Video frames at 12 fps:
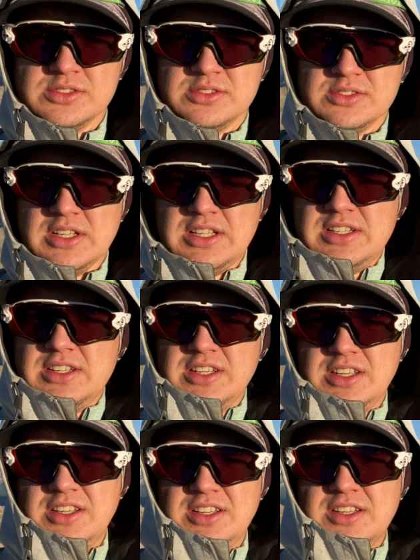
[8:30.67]
Well,
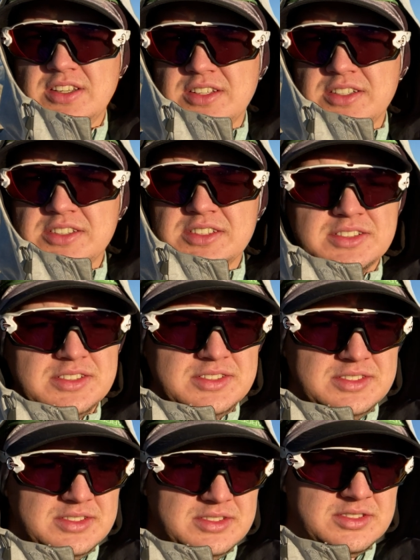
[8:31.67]

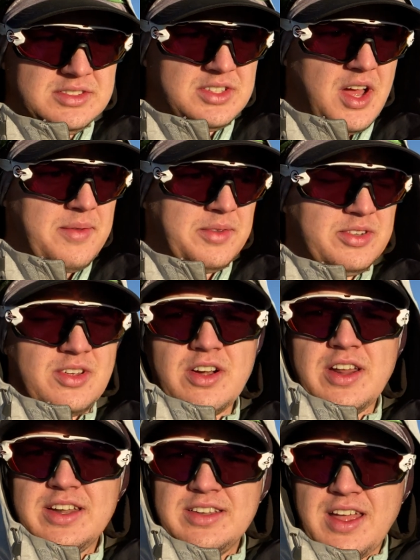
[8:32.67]
it's time to
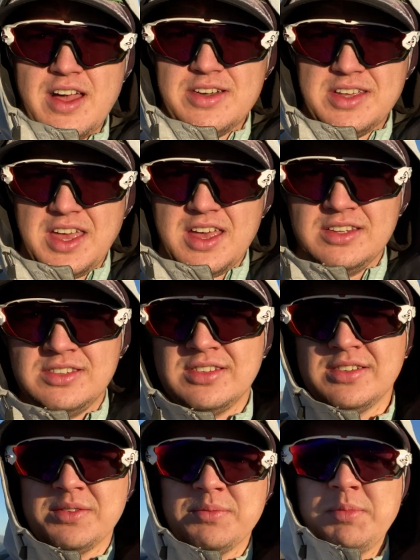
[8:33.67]
start heading down, I
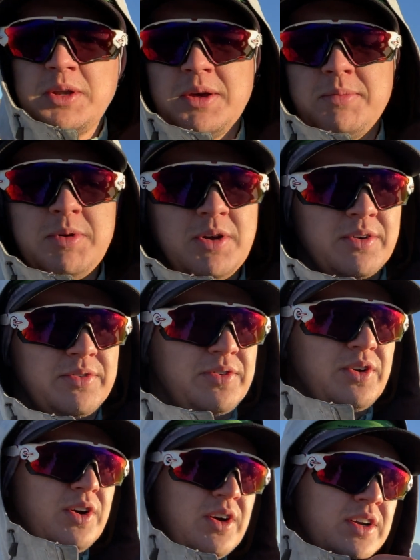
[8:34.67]
guess. Been up here
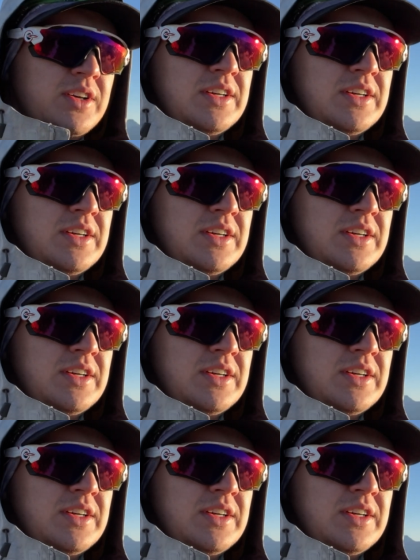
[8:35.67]
for